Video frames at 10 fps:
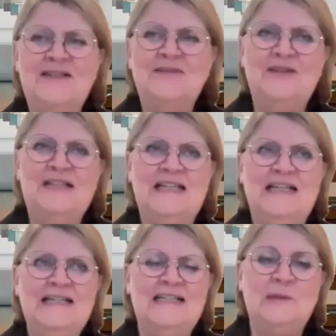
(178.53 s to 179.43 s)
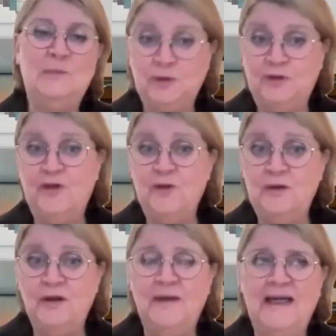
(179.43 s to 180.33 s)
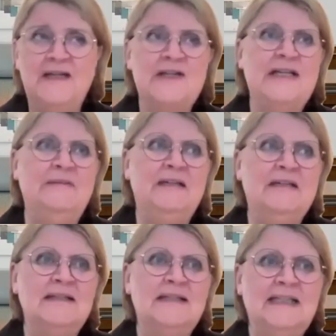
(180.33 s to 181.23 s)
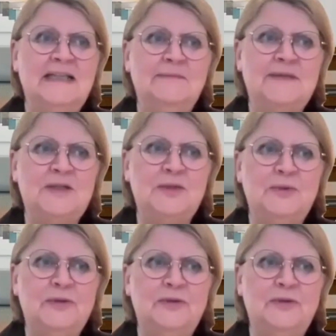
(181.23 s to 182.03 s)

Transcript: So it's a fantastic portfolio, actually, because it keeps you